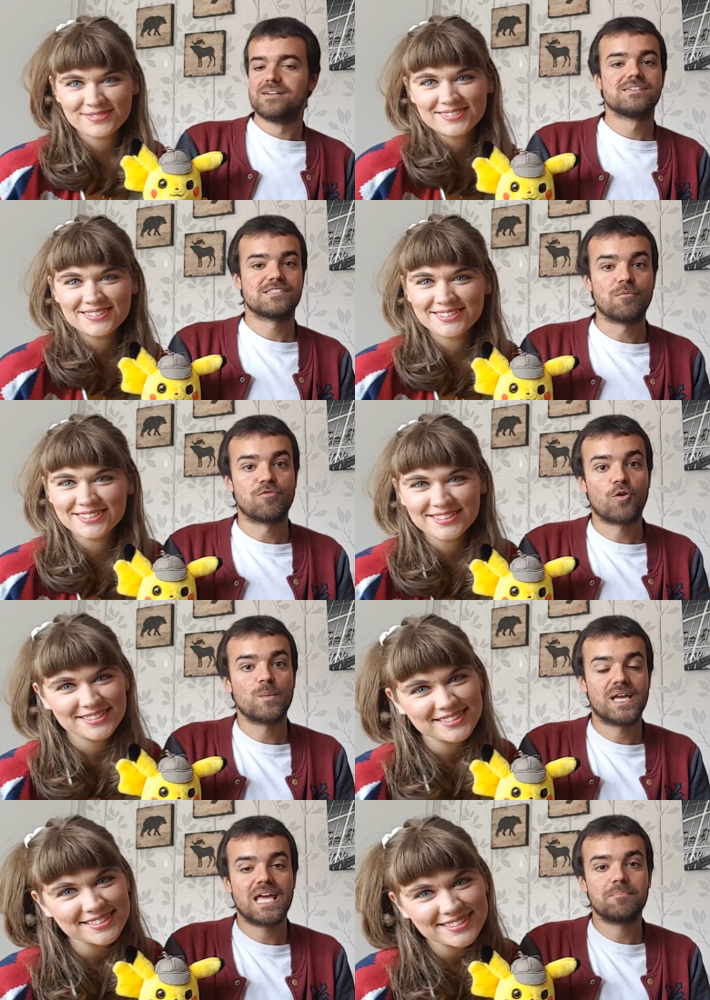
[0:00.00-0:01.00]
Speaker 1: So before
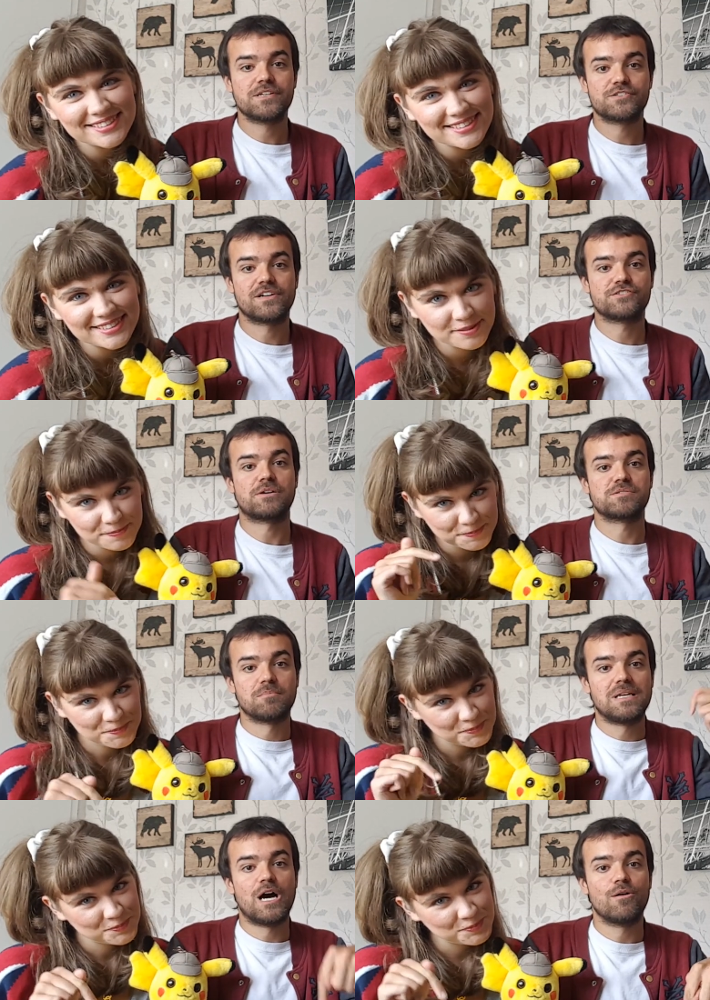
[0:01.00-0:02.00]
we begin, make sure you on the description
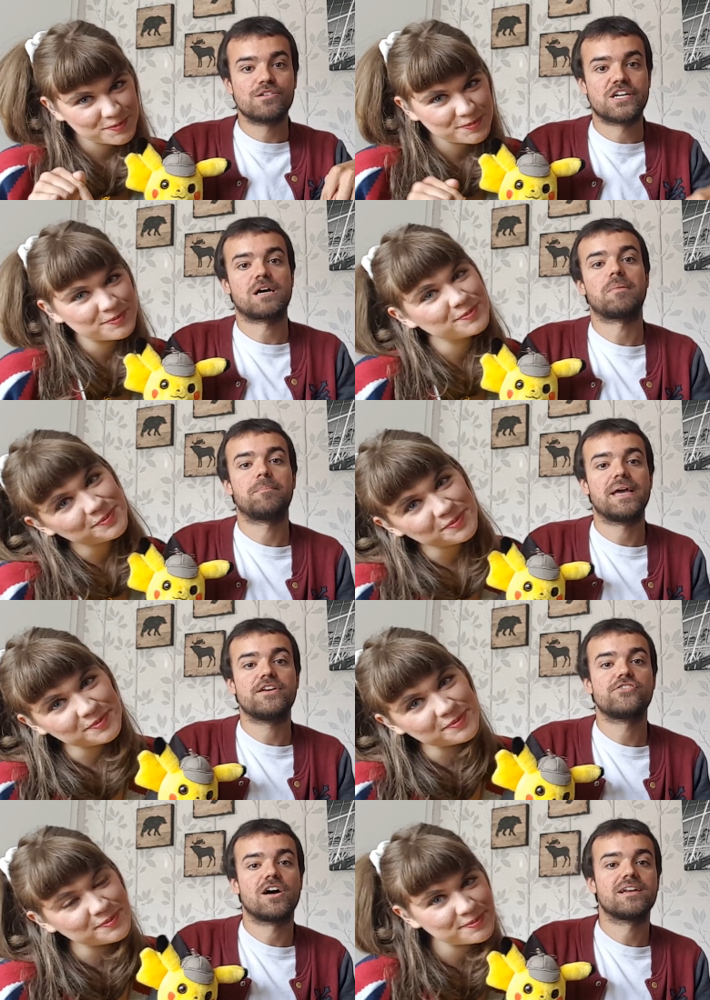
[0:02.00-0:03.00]
below, check out my
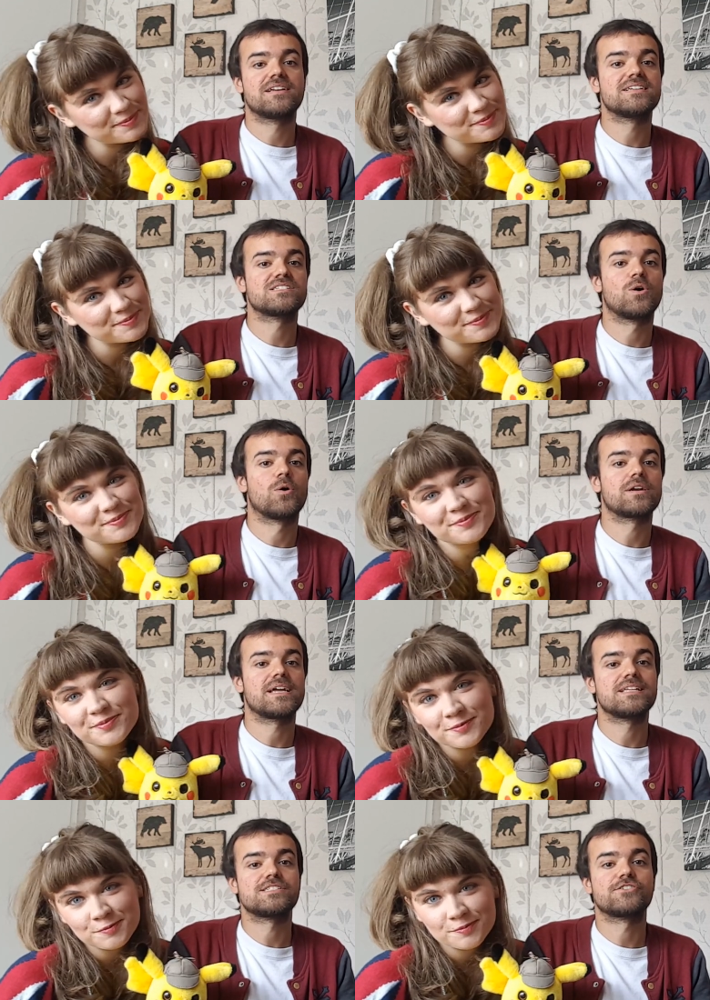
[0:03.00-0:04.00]
Patreon, Discord,
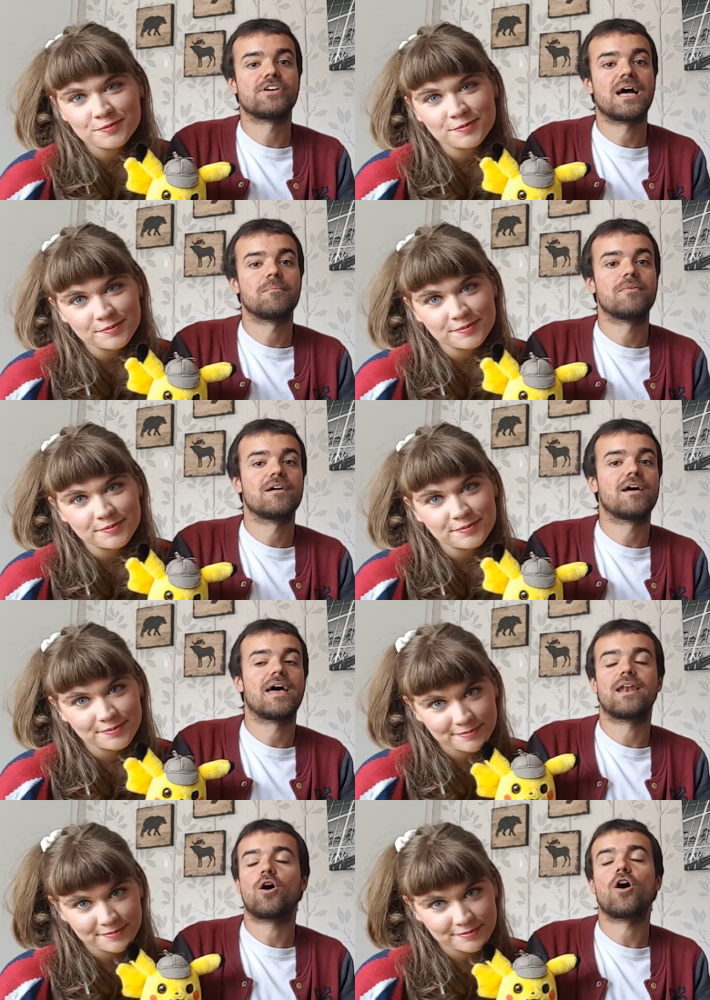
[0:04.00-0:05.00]
Instagram,
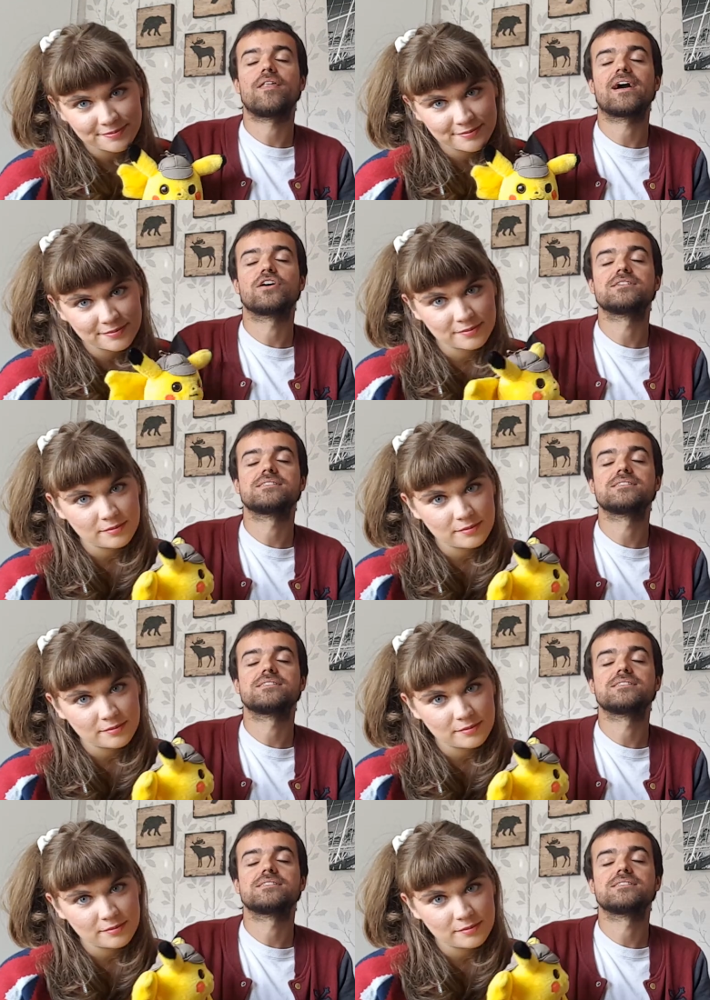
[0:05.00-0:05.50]
and all that good